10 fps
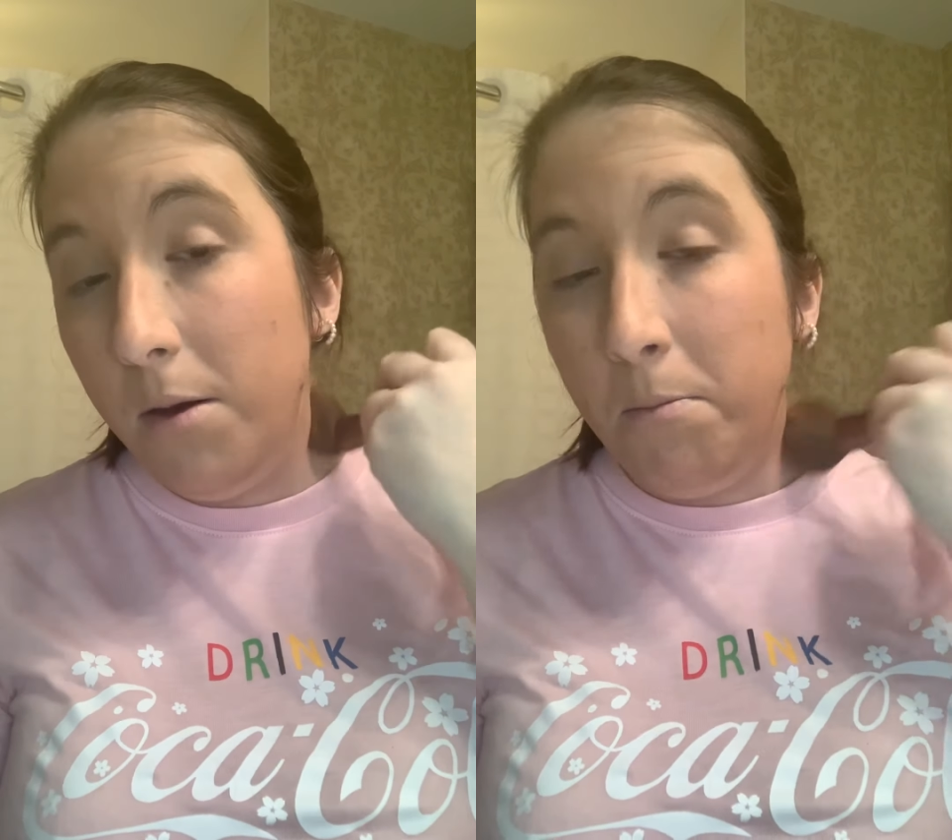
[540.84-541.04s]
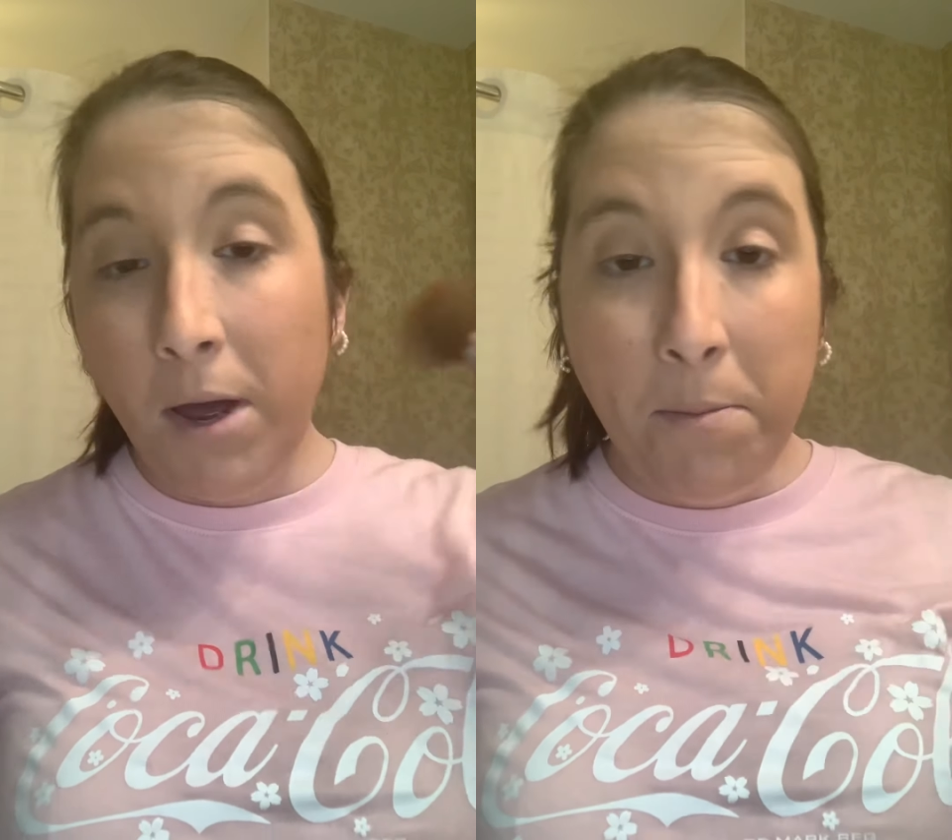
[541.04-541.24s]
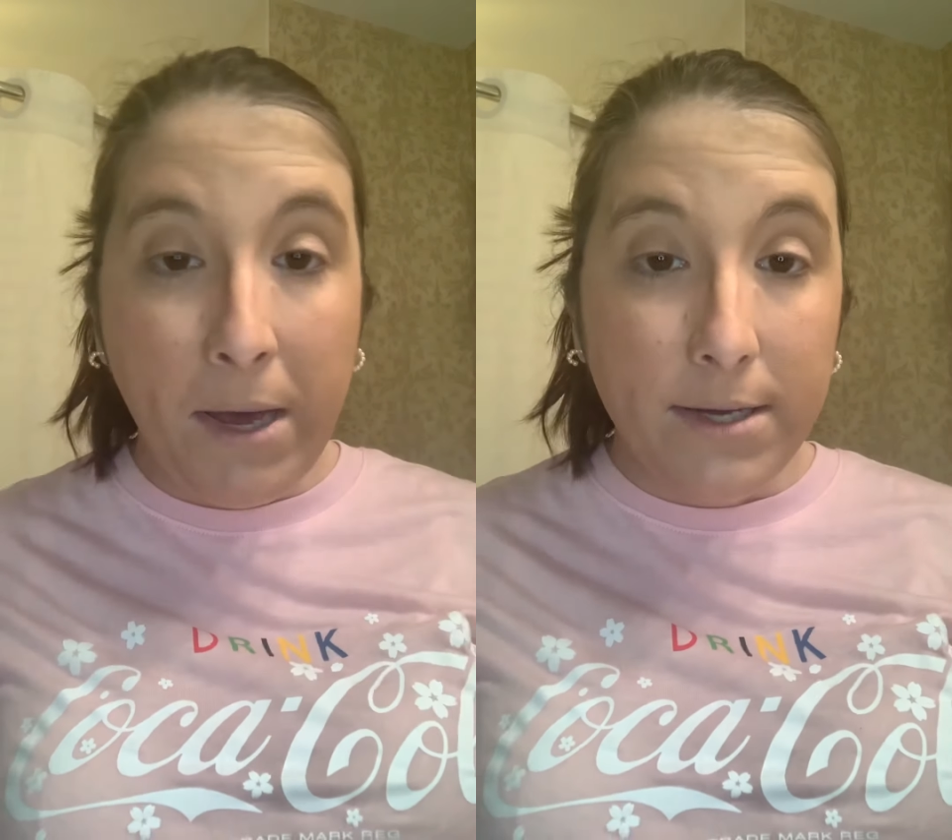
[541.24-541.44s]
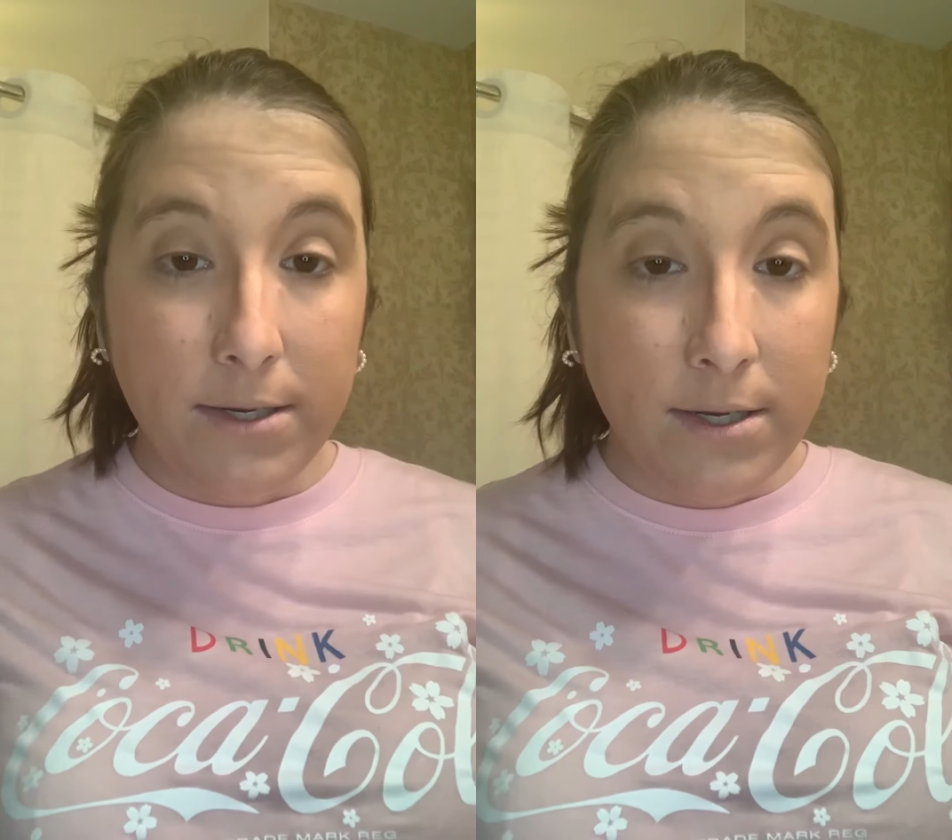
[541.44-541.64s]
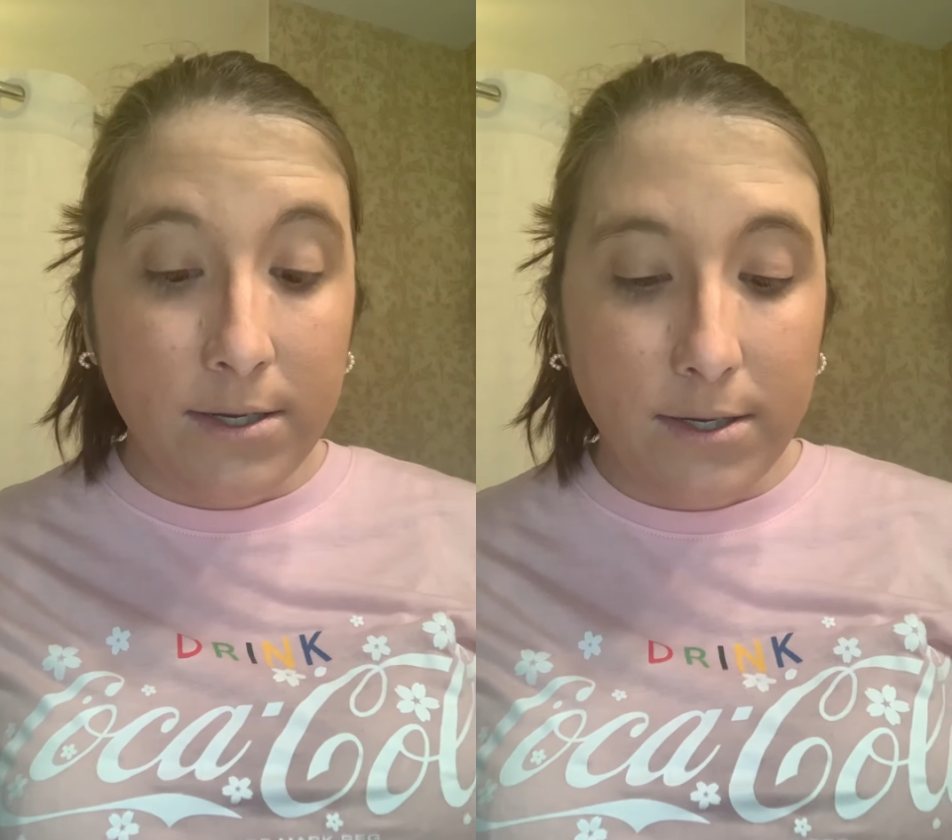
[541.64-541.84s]
my
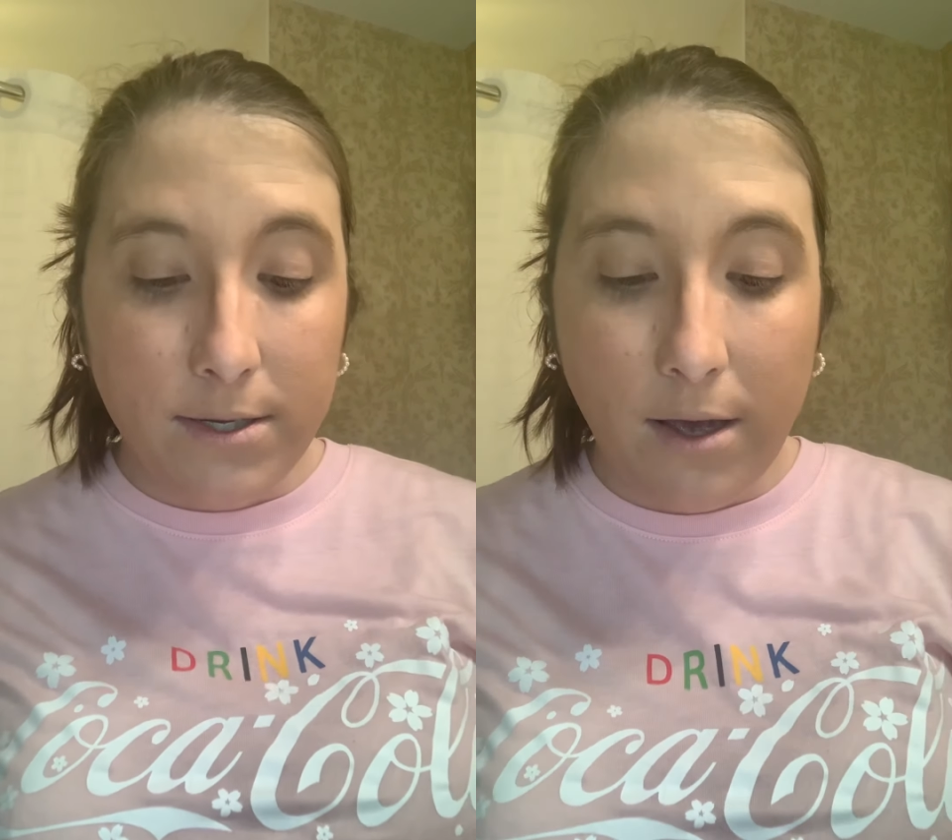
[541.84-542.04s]
bases